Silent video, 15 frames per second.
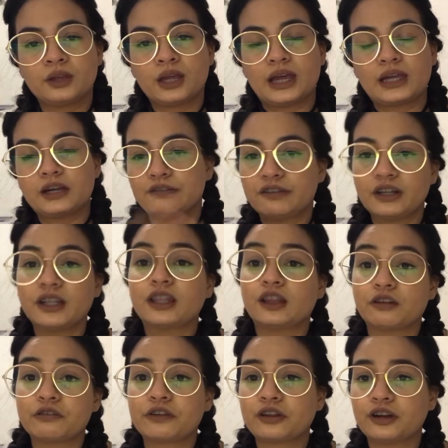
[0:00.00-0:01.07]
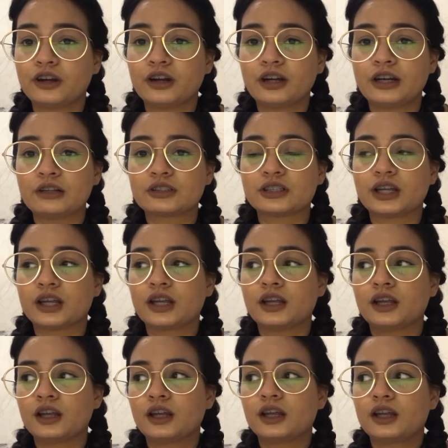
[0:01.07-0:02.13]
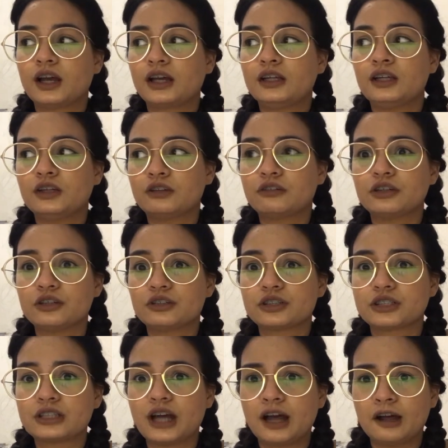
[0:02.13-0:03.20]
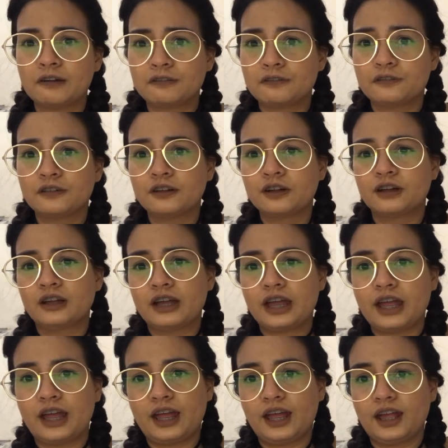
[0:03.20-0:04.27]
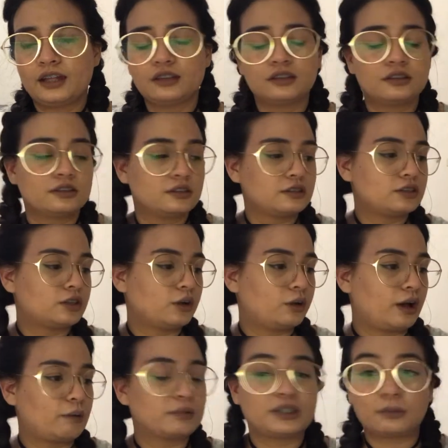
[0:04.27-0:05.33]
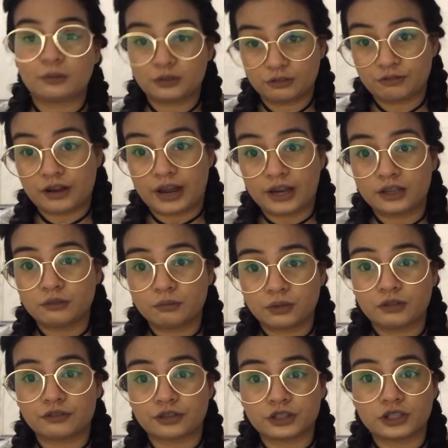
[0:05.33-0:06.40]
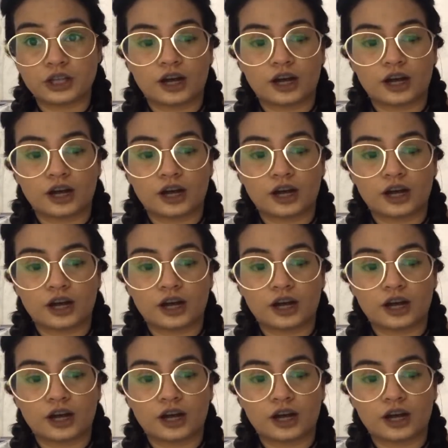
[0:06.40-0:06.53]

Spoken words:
and I fell in love with her and I was like, I need to read her stuff. And so I was able to find one of her